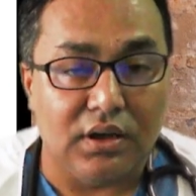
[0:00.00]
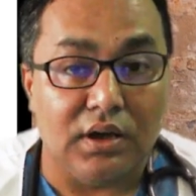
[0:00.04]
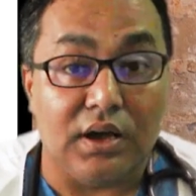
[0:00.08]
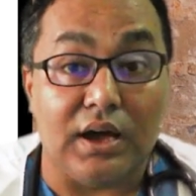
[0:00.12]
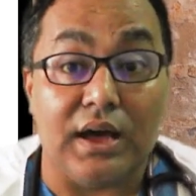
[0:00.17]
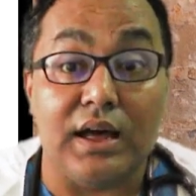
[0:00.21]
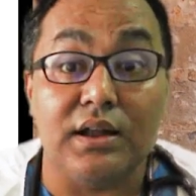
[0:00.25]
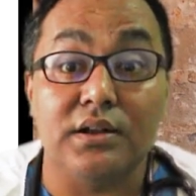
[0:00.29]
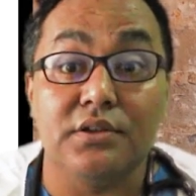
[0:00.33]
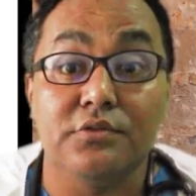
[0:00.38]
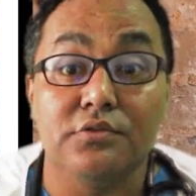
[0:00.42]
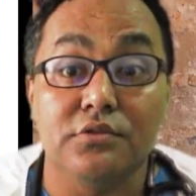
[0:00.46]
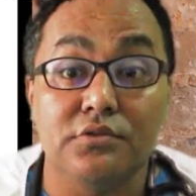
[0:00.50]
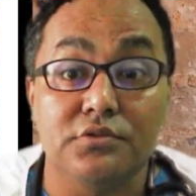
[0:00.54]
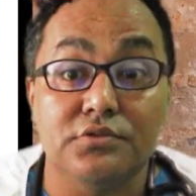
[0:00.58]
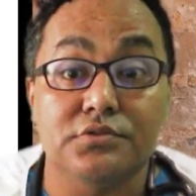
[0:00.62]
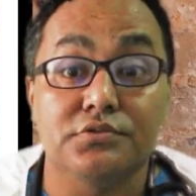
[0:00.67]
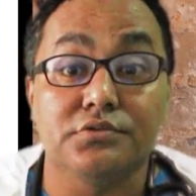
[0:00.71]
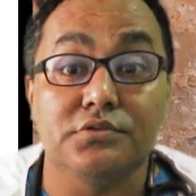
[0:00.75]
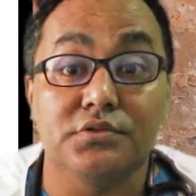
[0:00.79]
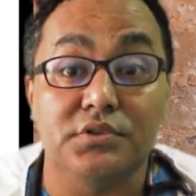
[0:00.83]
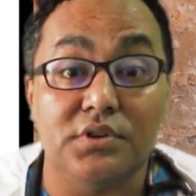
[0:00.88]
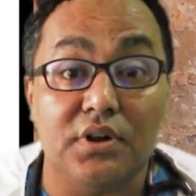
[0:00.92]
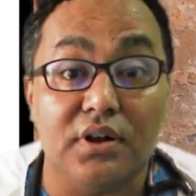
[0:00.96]
And you
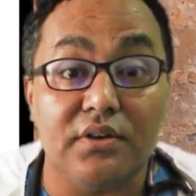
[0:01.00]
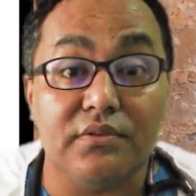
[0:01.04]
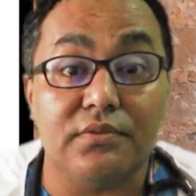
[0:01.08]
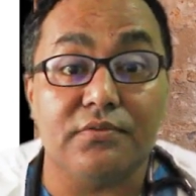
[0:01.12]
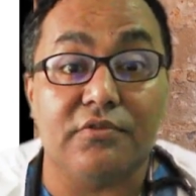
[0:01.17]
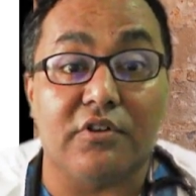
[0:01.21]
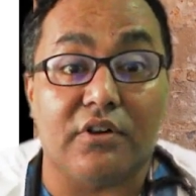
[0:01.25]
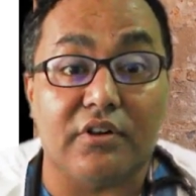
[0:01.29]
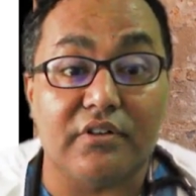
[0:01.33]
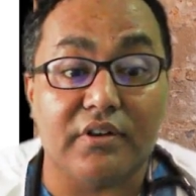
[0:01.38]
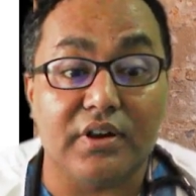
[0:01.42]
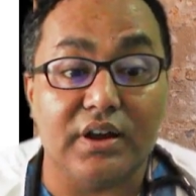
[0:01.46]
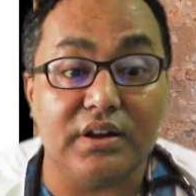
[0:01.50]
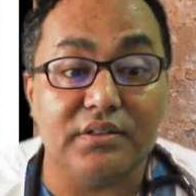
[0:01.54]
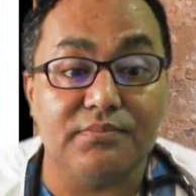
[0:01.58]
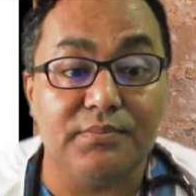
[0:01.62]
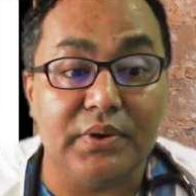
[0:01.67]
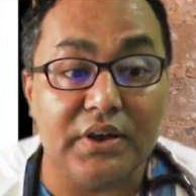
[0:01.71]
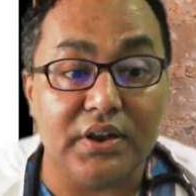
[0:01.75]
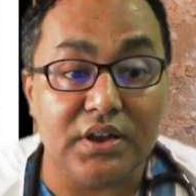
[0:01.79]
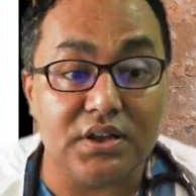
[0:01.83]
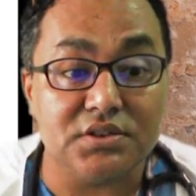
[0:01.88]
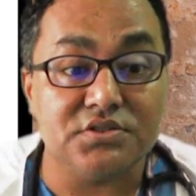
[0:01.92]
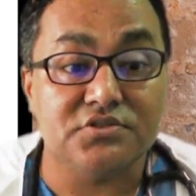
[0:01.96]
should not forget
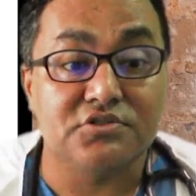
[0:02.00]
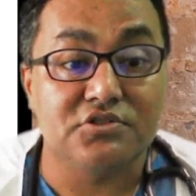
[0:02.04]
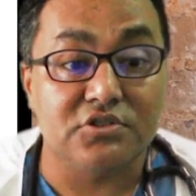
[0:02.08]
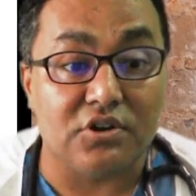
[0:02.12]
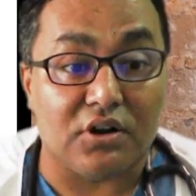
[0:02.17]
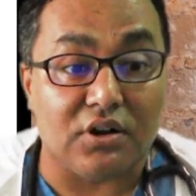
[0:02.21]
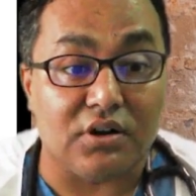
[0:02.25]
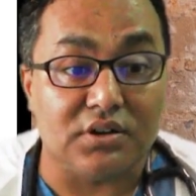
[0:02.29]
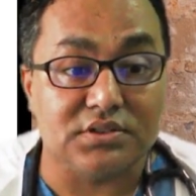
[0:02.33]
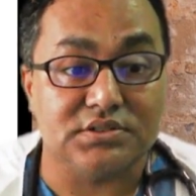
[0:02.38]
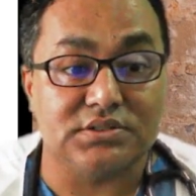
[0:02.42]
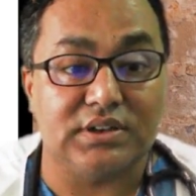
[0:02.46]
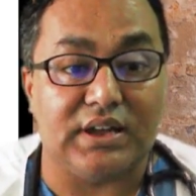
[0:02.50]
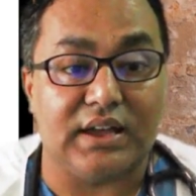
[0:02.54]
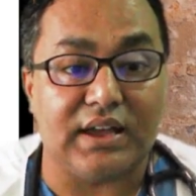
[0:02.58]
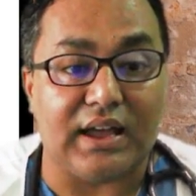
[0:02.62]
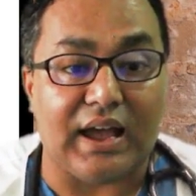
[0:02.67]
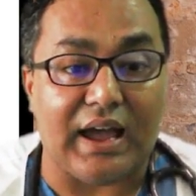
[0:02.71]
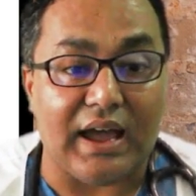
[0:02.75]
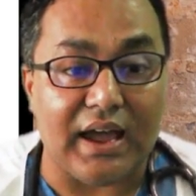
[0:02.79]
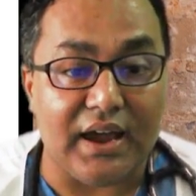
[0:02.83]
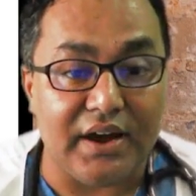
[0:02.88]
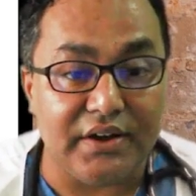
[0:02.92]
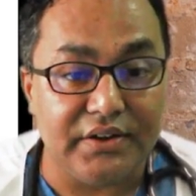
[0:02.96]
various drugs like
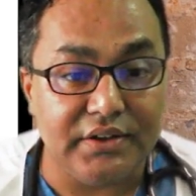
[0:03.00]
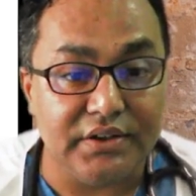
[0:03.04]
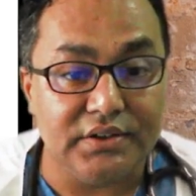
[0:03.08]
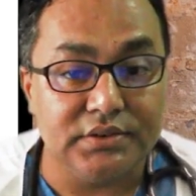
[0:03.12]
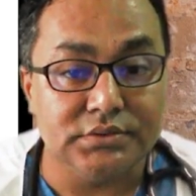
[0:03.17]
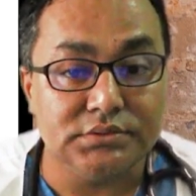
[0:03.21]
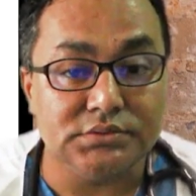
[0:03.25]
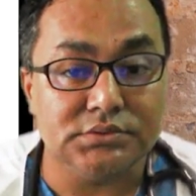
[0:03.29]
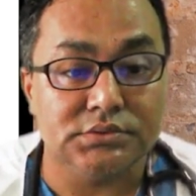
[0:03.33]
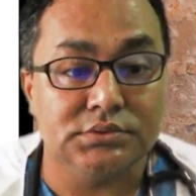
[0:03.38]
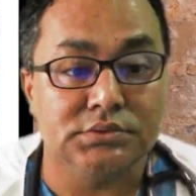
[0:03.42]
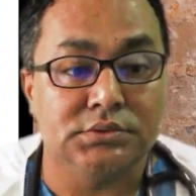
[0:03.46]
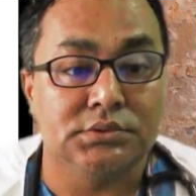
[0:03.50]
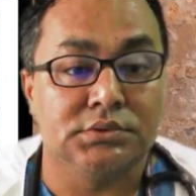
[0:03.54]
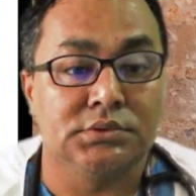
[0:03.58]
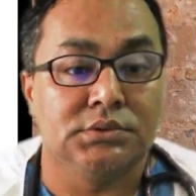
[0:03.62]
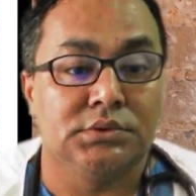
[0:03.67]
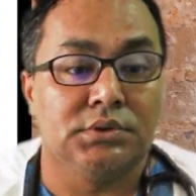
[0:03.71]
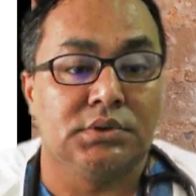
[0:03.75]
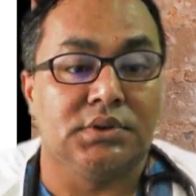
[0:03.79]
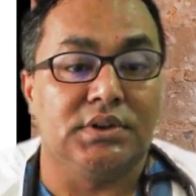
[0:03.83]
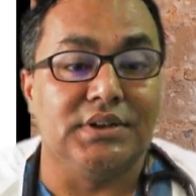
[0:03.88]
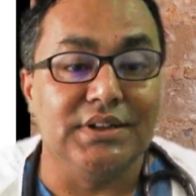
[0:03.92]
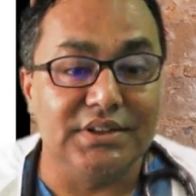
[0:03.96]
iodine,
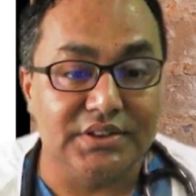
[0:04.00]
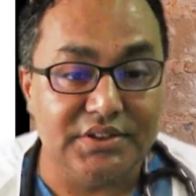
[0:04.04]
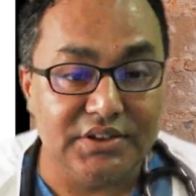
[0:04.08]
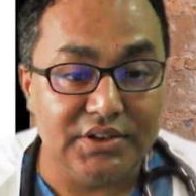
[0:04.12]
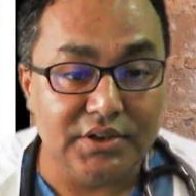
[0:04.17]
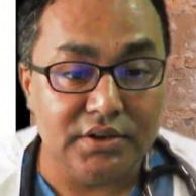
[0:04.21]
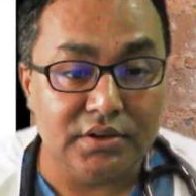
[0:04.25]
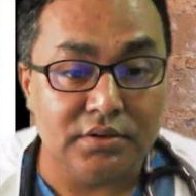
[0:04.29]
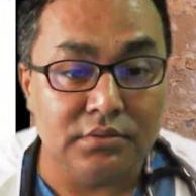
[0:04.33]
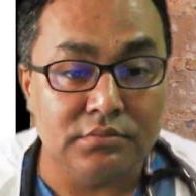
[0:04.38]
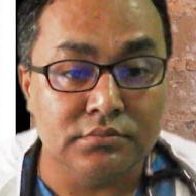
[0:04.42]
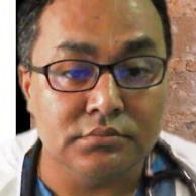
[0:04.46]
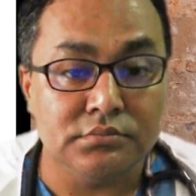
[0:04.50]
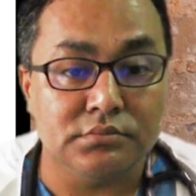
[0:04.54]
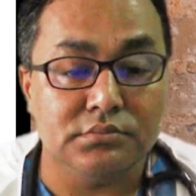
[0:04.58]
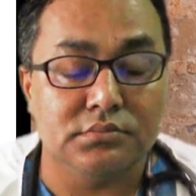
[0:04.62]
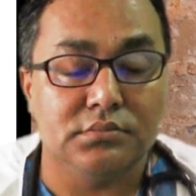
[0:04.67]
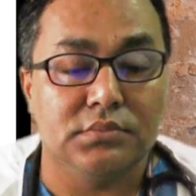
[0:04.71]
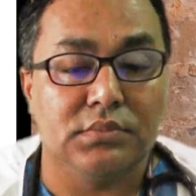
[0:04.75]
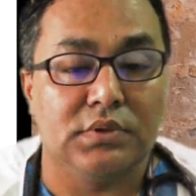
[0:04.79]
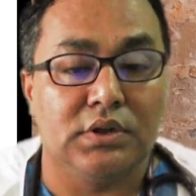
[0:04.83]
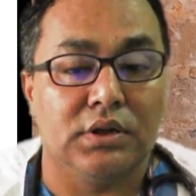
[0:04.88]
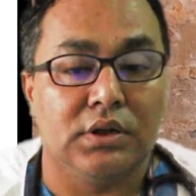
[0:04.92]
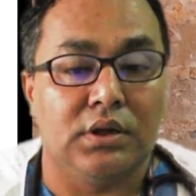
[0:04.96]
lithium,
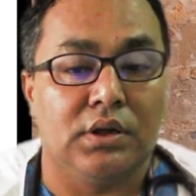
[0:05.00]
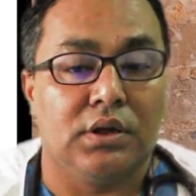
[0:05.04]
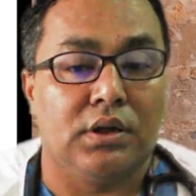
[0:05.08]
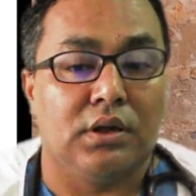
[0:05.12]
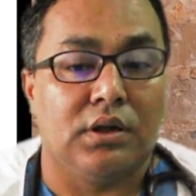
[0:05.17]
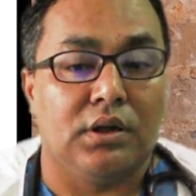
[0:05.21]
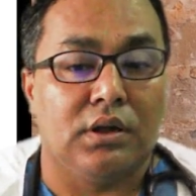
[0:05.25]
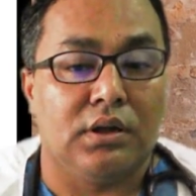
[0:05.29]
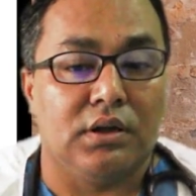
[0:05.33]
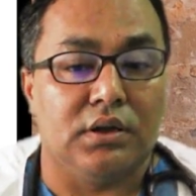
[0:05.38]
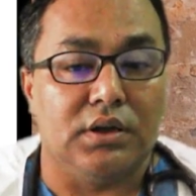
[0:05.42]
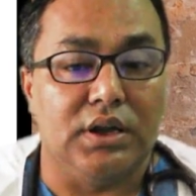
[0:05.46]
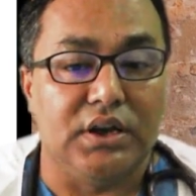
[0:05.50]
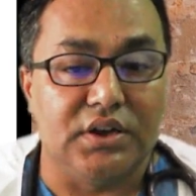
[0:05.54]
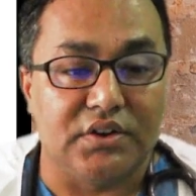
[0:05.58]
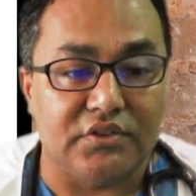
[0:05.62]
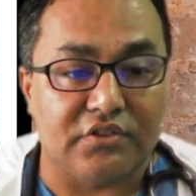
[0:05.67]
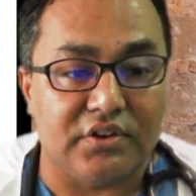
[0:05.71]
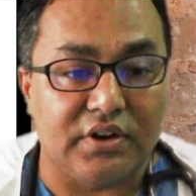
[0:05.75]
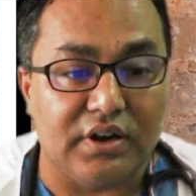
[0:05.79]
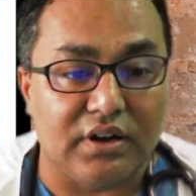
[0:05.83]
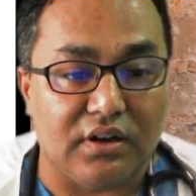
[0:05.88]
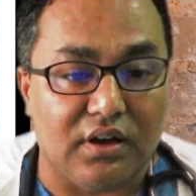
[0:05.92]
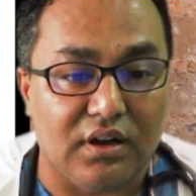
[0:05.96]

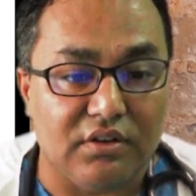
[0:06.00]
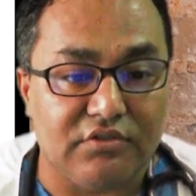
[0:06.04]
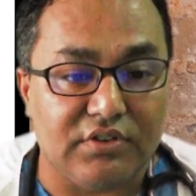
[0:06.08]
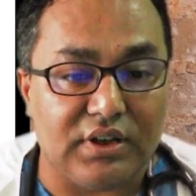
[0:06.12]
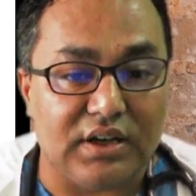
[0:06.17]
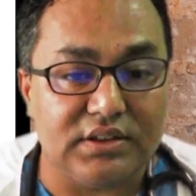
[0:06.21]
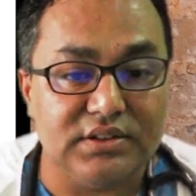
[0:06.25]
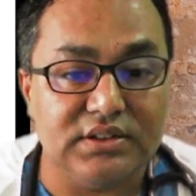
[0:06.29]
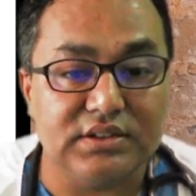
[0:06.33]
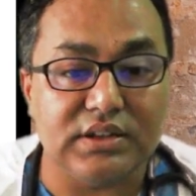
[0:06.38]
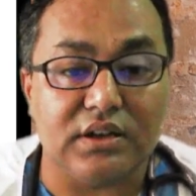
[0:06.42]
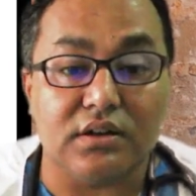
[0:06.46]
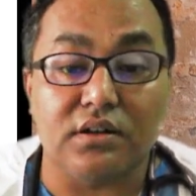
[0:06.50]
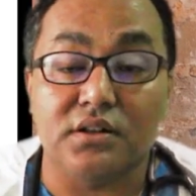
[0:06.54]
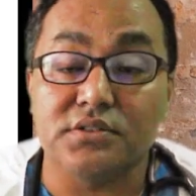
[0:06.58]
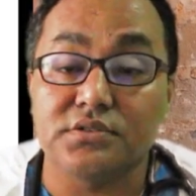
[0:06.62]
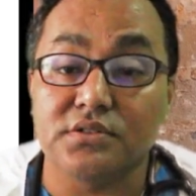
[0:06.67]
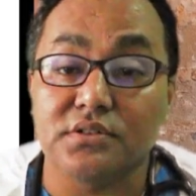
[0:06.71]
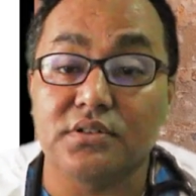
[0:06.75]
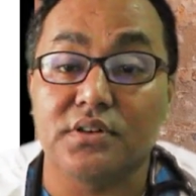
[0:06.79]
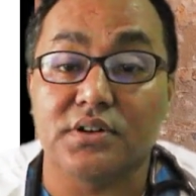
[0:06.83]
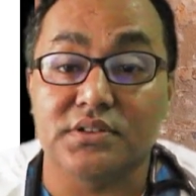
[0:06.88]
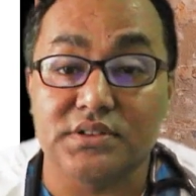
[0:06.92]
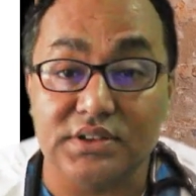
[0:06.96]
interferon alpha. These are
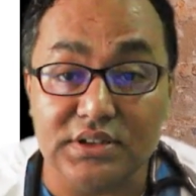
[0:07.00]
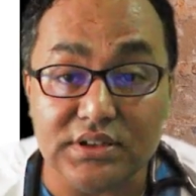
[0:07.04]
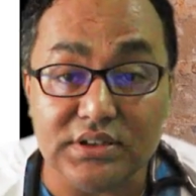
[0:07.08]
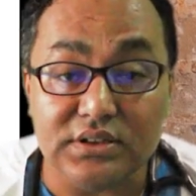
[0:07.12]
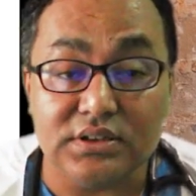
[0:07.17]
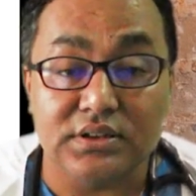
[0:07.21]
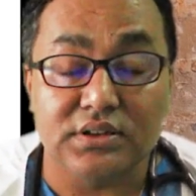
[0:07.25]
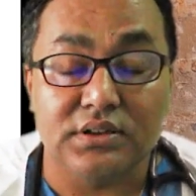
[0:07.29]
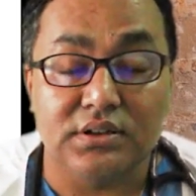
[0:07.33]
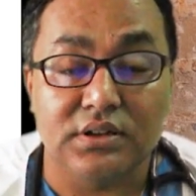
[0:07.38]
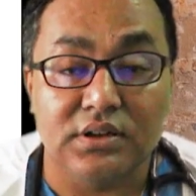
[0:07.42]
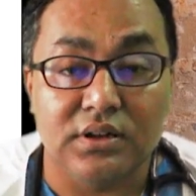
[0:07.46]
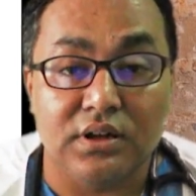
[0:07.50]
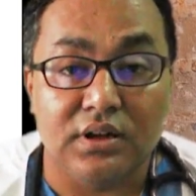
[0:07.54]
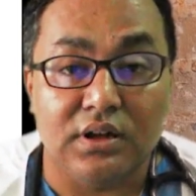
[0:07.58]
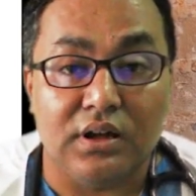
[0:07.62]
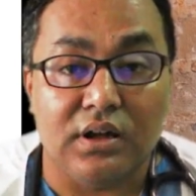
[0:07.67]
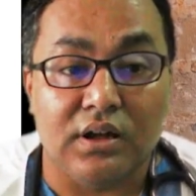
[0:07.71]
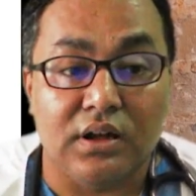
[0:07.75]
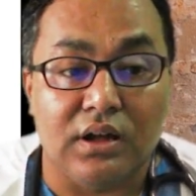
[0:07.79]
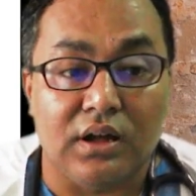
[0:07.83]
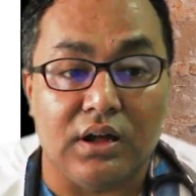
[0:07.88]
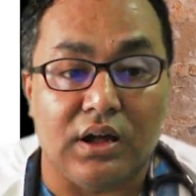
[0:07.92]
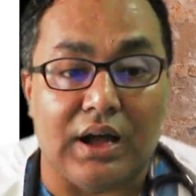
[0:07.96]
also causing
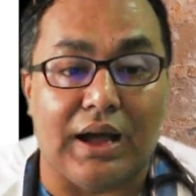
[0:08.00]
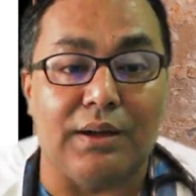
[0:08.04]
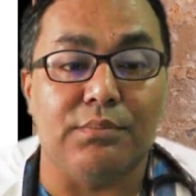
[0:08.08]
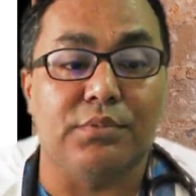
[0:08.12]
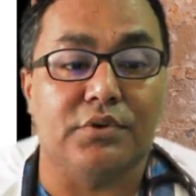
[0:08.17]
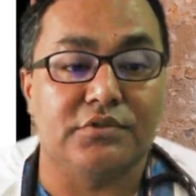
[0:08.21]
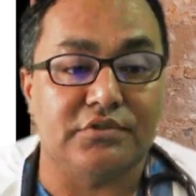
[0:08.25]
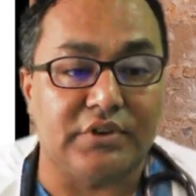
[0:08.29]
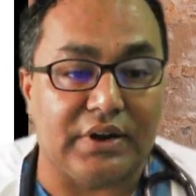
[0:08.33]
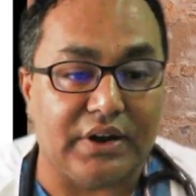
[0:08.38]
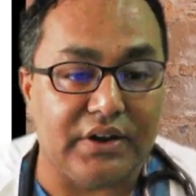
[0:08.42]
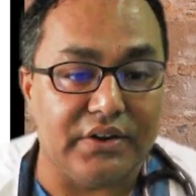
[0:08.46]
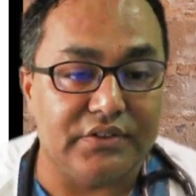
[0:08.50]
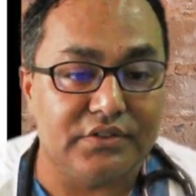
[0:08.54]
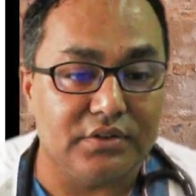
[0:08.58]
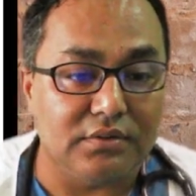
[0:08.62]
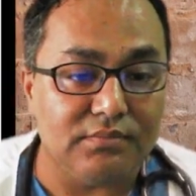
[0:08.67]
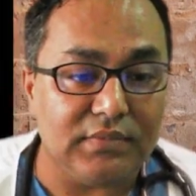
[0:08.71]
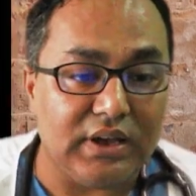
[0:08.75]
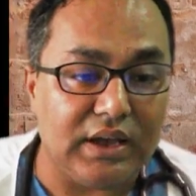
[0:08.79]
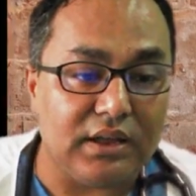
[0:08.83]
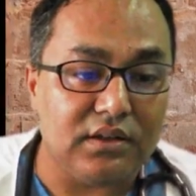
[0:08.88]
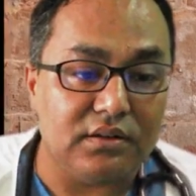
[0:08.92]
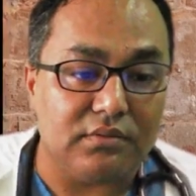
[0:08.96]

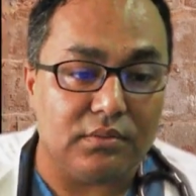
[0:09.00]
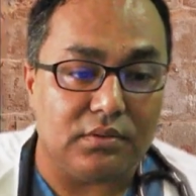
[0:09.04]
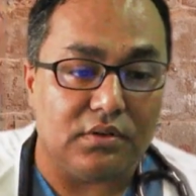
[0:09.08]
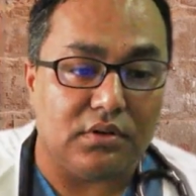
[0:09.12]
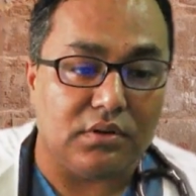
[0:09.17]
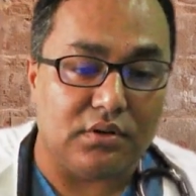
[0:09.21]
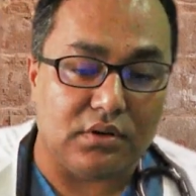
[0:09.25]
hypothyroidism, and